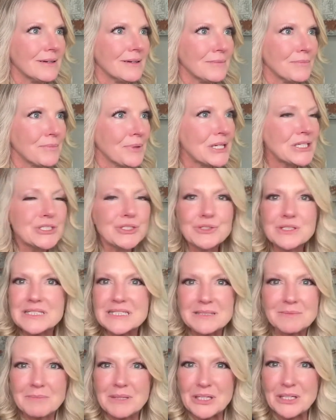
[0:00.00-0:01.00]
Pressure
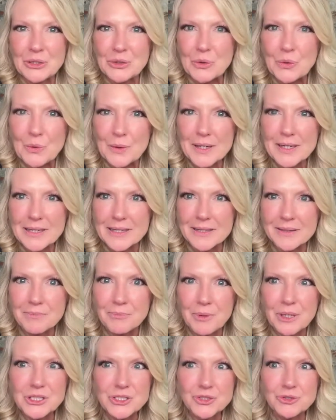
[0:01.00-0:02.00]
doesn't mean you quit.
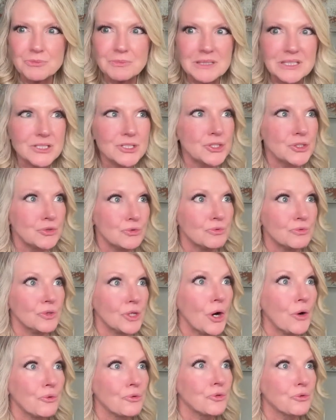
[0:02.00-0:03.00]
Pressure means you
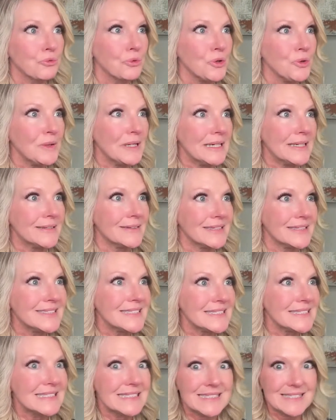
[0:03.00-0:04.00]
go through it. This
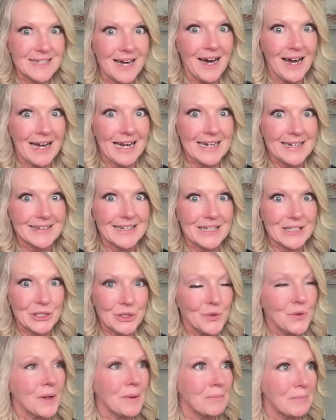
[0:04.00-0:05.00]
is a sign that
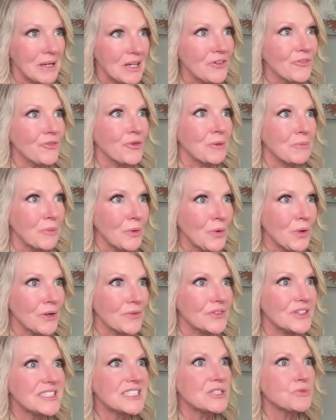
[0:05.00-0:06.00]
you are meant for more.
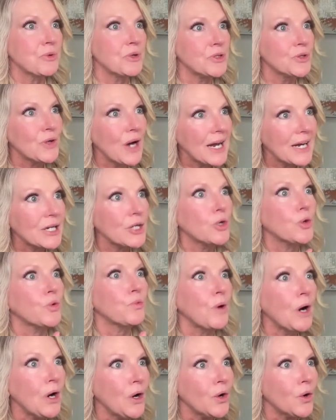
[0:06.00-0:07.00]
This is where you got to
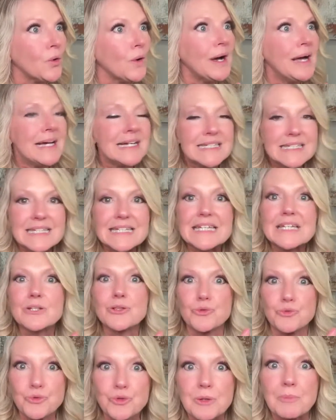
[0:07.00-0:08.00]
grow to get
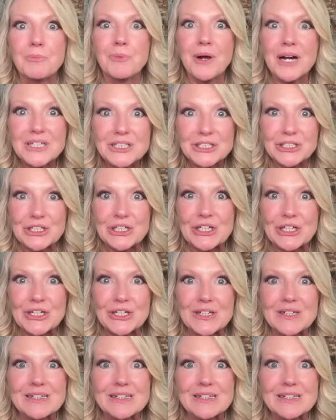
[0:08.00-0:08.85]
through the pressure.